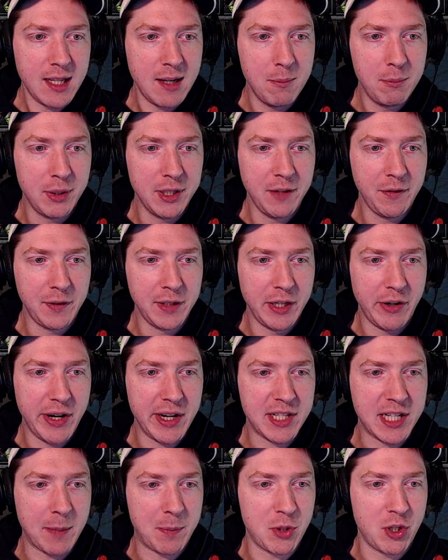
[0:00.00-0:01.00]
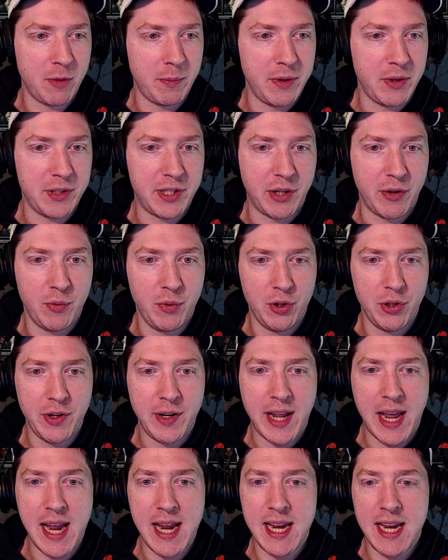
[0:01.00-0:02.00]
Blood of Valyria, exceptional military ruler.
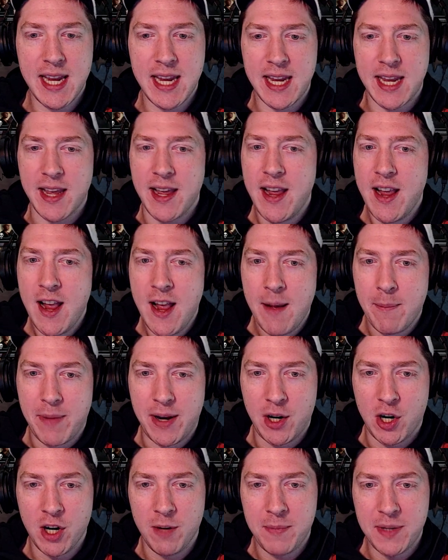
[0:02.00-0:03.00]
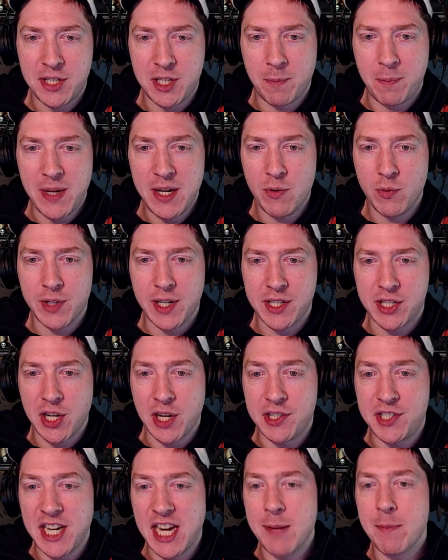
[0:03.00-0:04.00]
Hey! My heart missed a beat when I saw
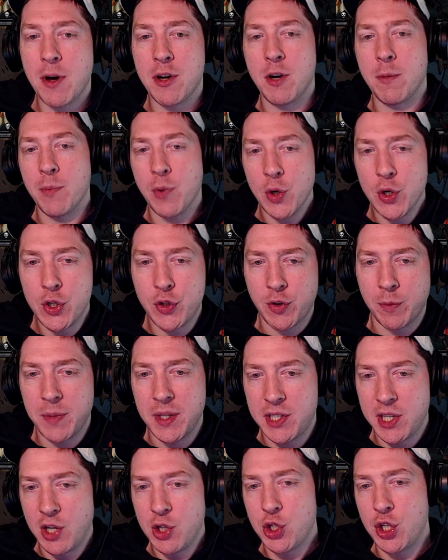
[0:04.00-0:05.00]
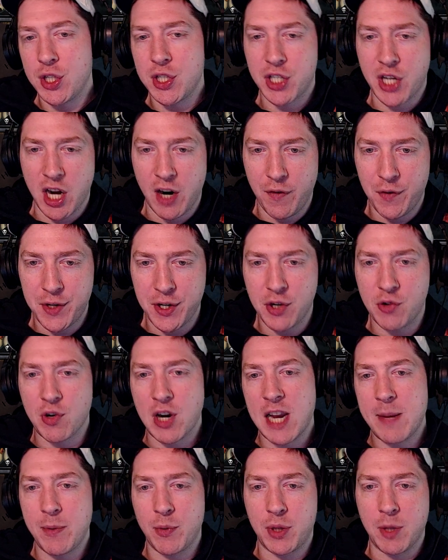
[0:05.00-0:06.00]
Daemon emerge from the dungeons, covered in
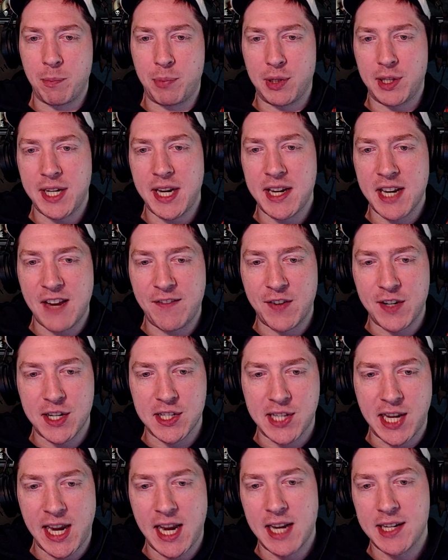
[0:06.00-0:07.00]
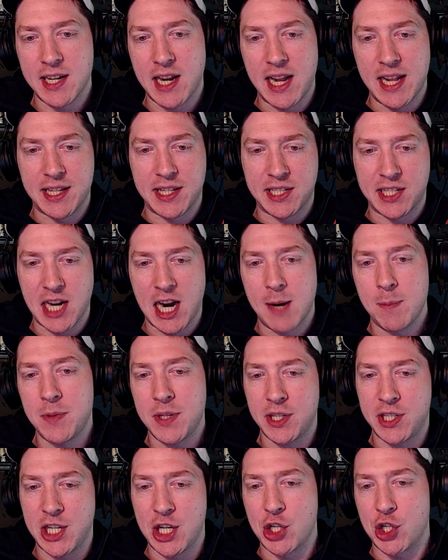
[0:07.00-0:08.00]
grime with a bloody knife in his hand. It's time to
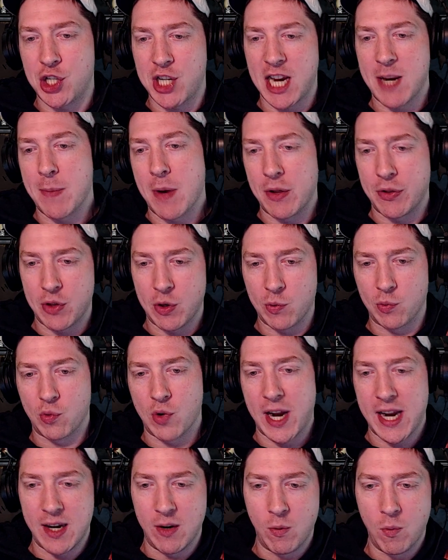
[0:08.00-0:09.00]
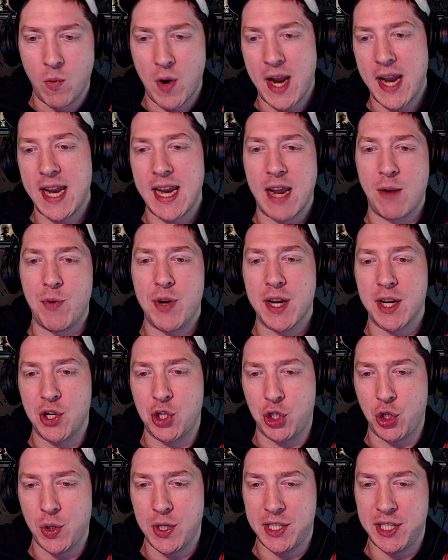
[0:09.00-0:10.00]
teach Daemon the right way, and we got a
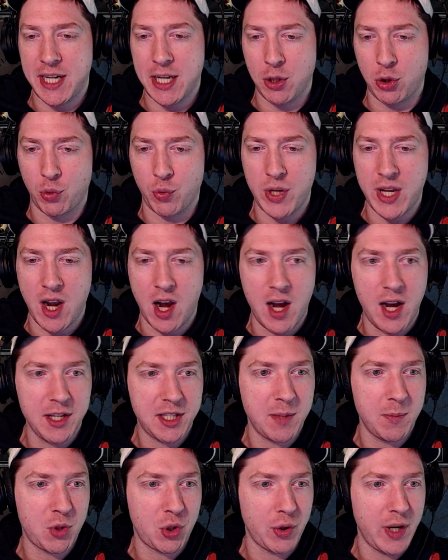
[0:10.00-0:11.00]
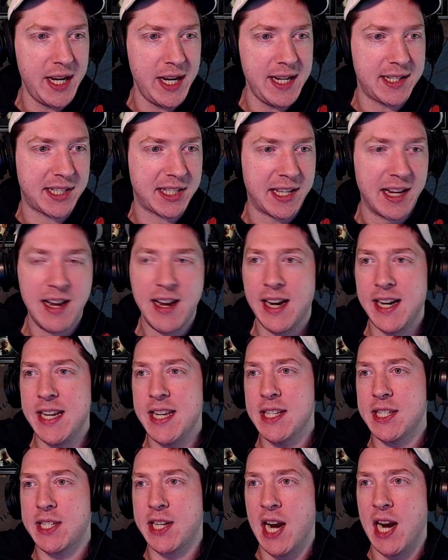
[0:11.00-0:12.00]
choice to get 3 awesome traits, and he
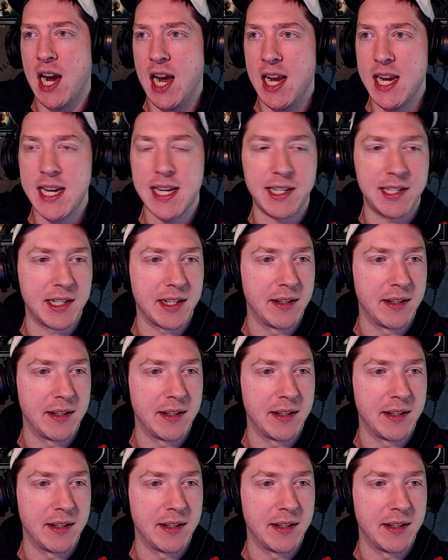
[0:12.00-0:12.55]
is kind.